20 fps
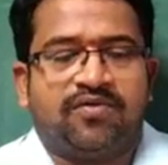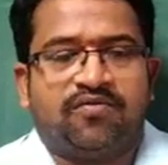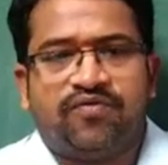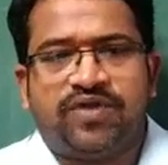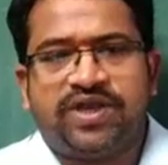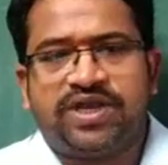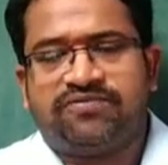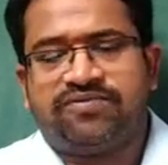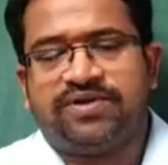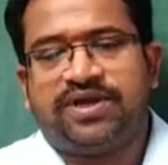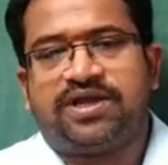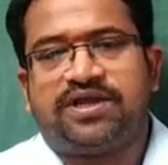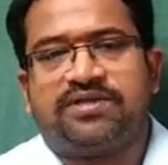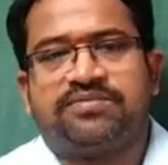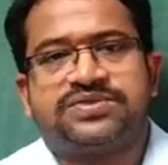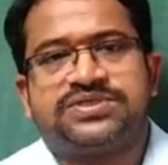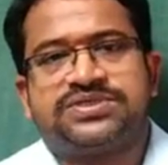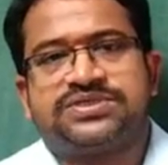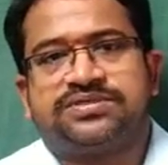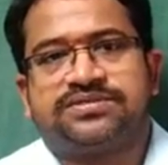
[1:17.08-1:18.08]
When it will
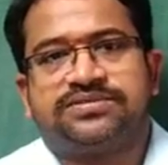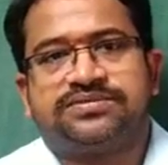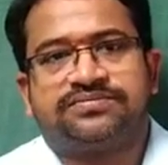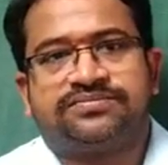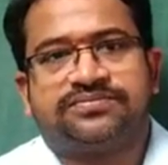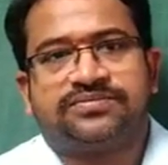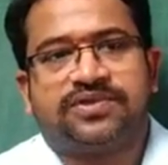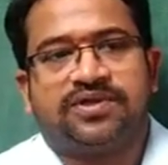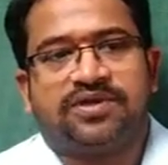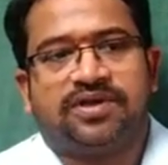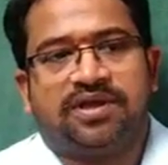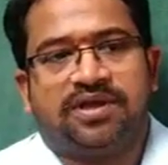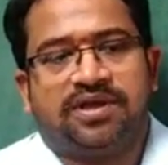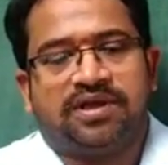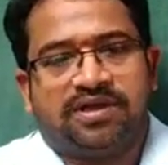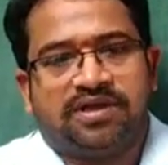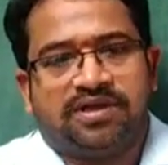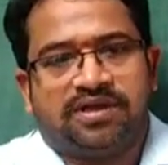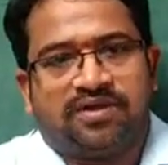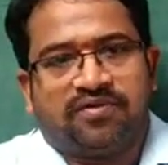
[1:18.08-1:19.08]
comes?
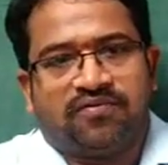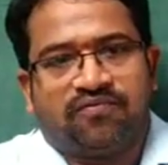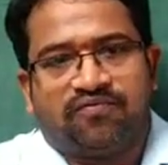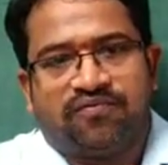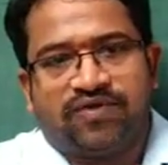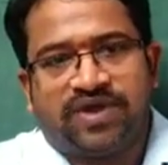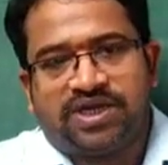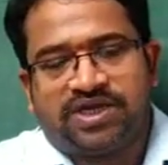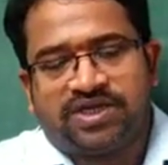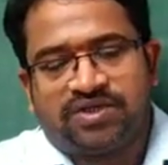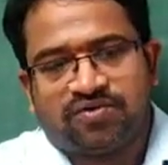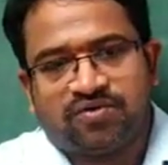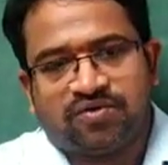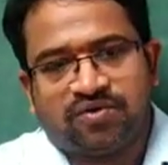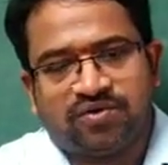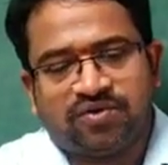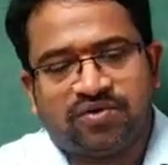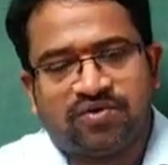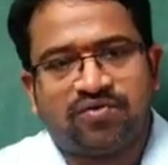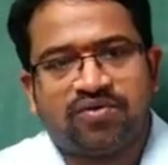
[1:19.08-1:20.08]
When you
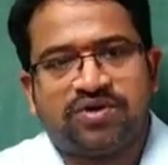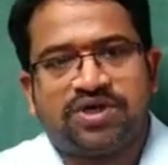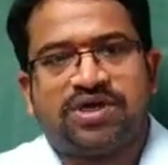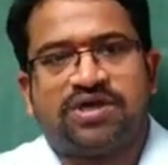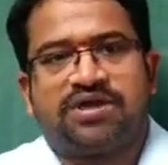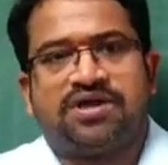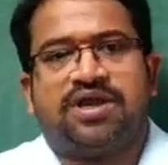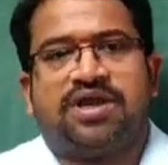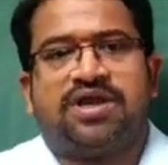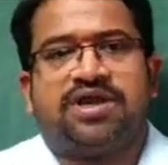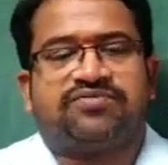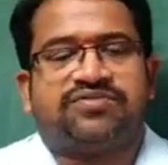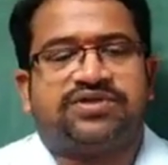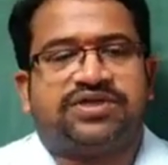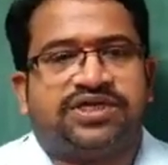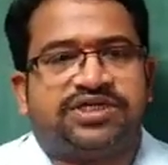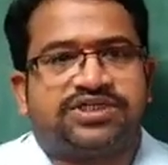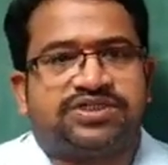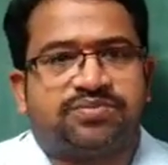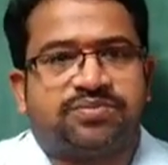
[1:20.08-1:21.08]
go nook and corner
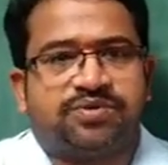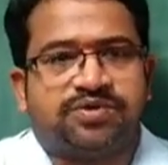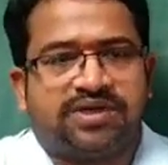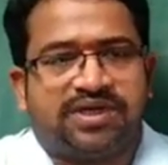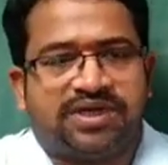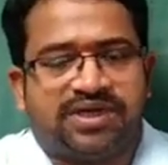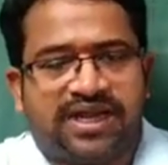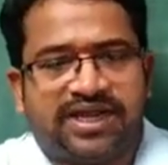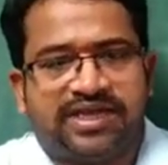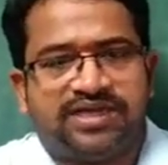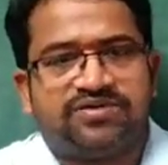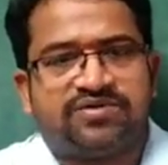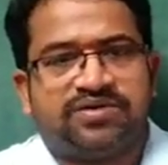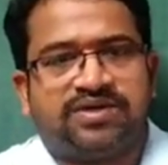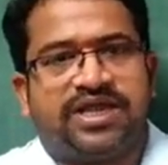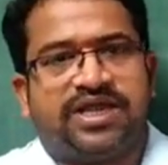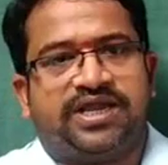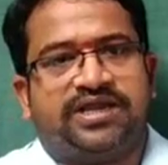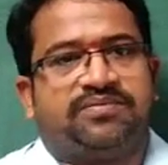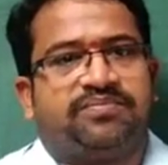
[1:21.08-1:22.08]
of the textbook, line to
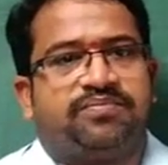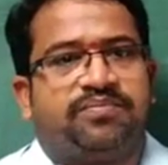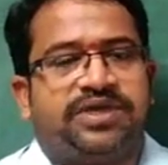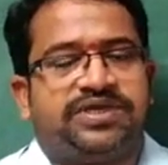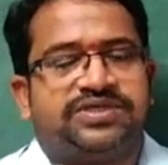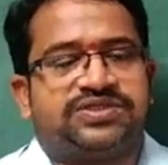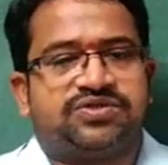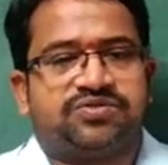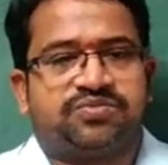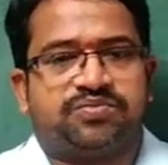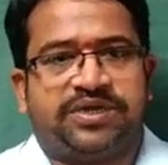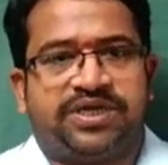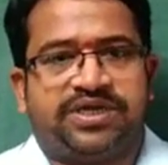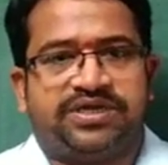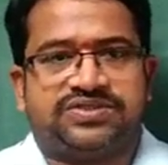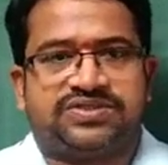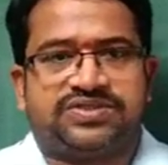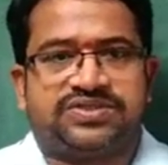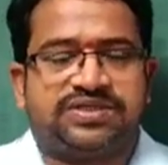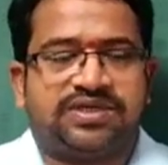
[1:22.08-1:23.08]
line, page to
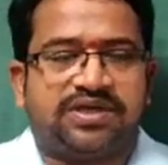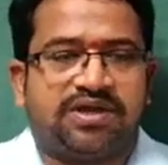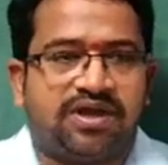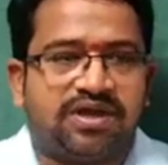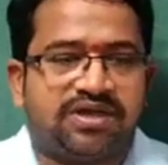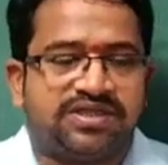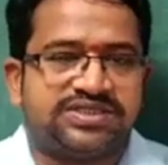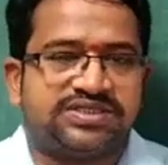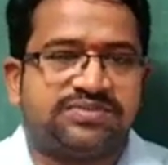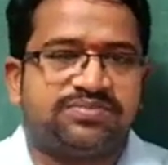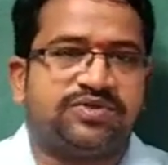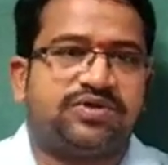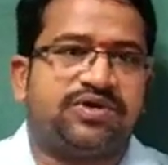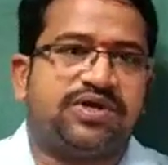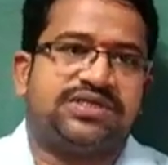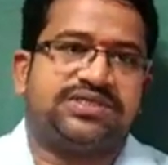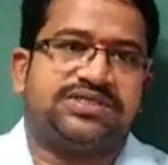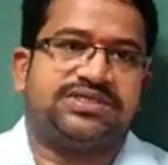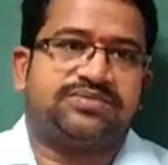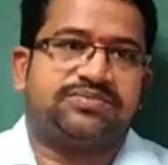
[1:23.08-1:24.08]
page, concept to
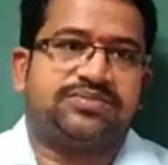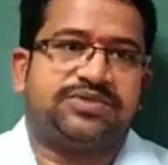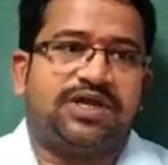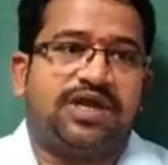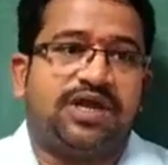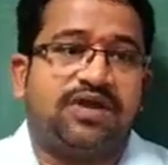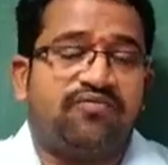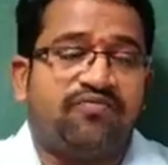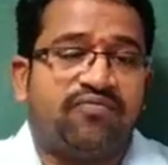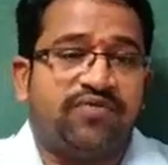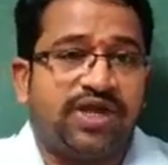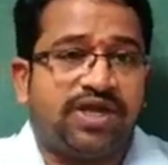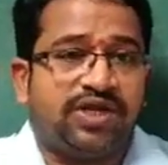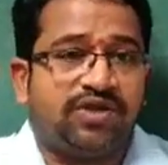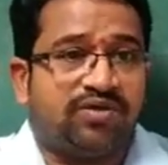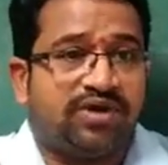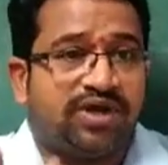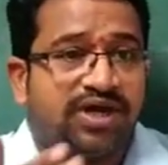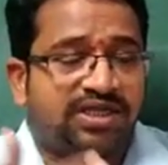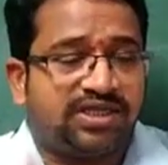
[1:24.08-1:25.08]
concept. And when
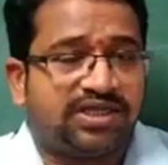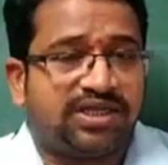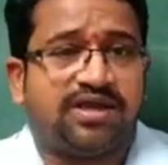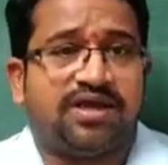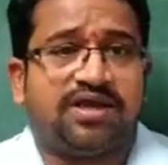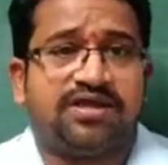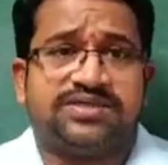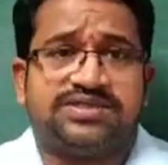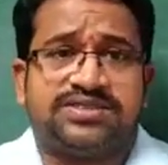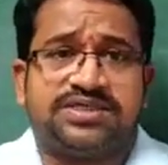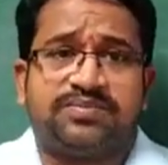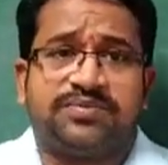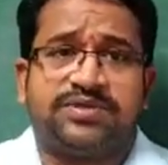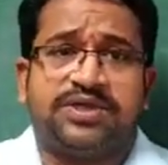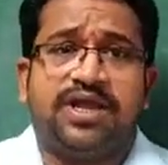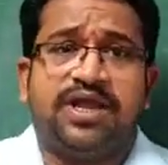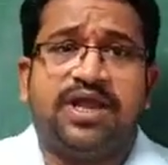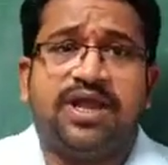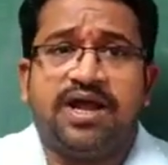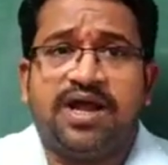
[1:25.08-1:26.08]
you learn the
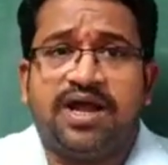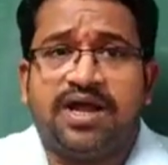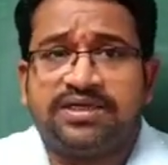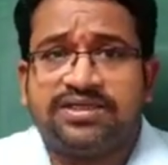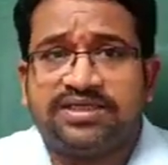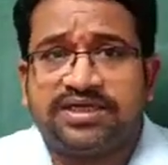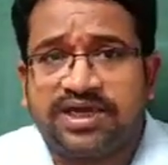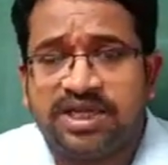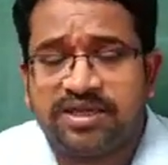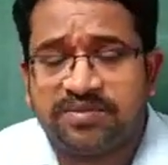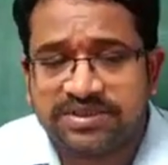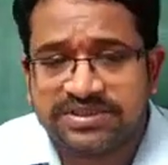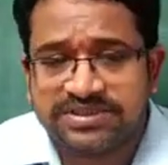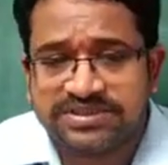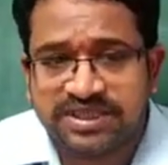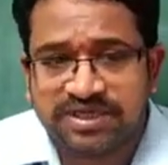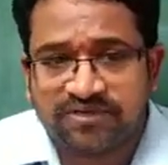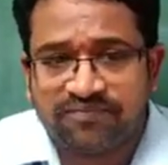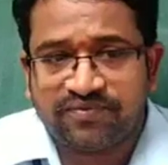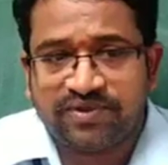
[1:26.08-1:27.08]
concept, at the time
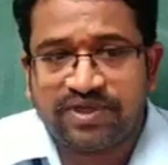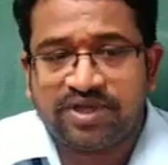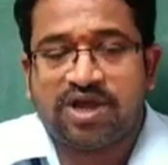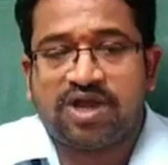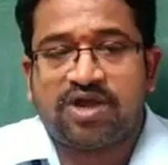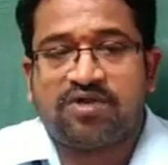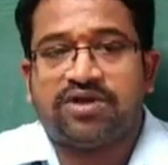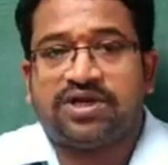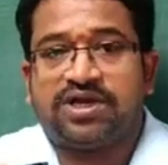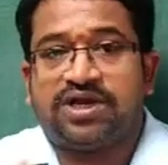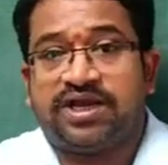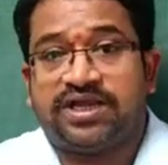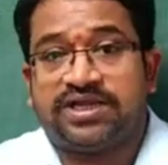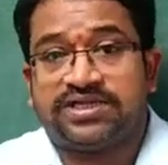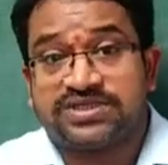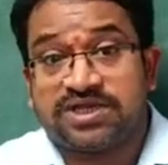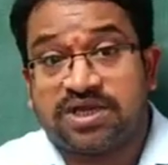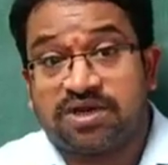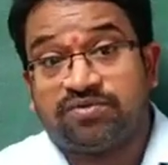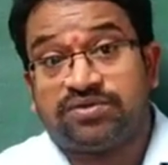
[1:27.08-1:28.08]
itself, you have to
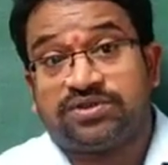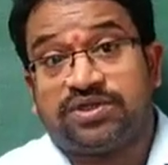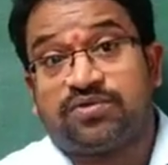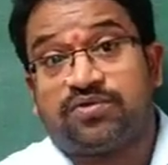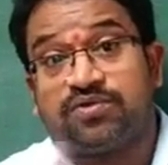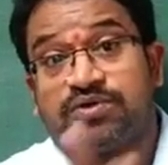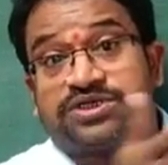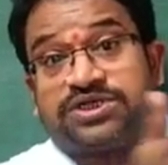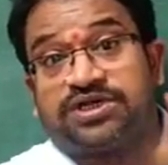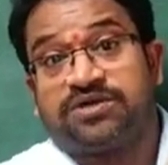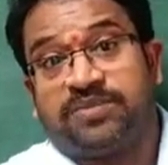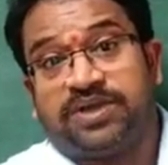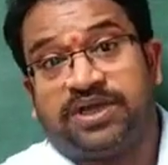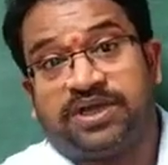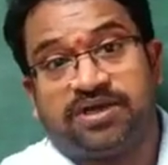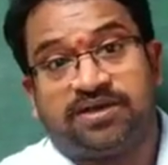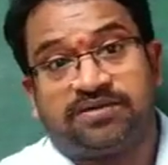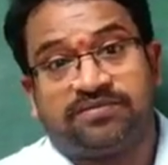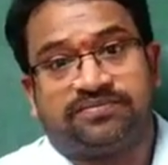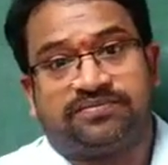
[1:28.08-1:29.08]
analyze how the question
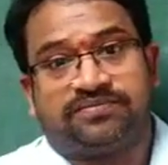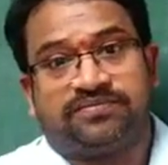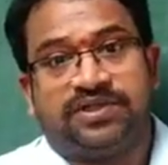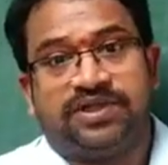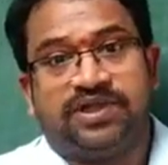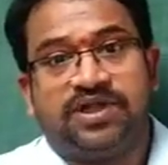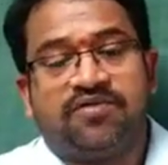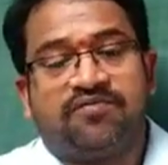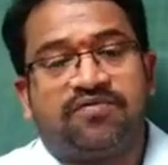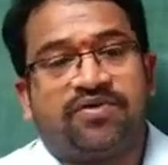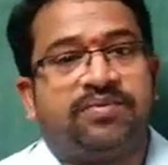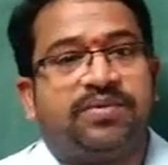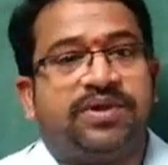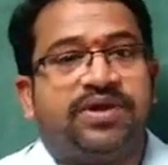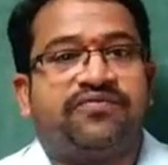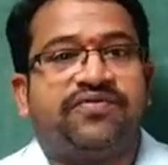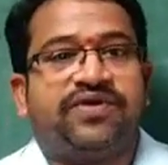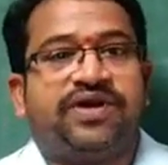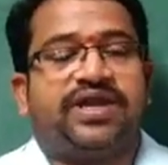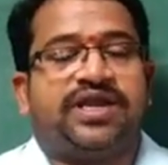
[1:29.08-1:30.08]
may come from
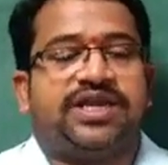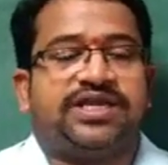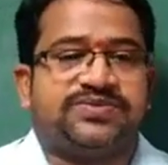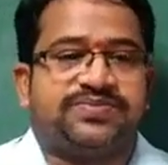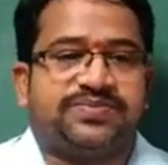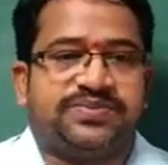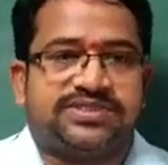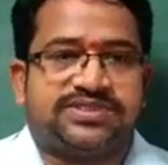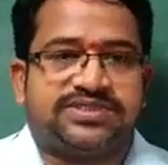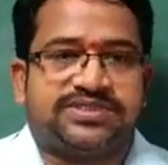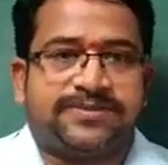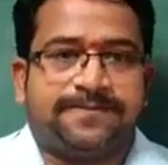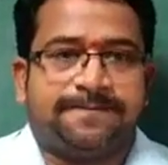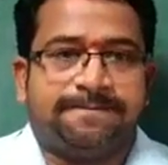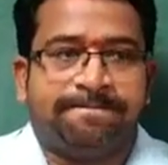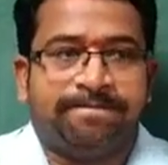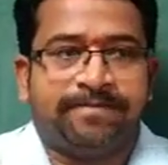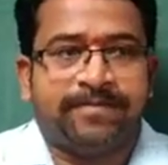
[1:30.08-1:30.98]
different aspects.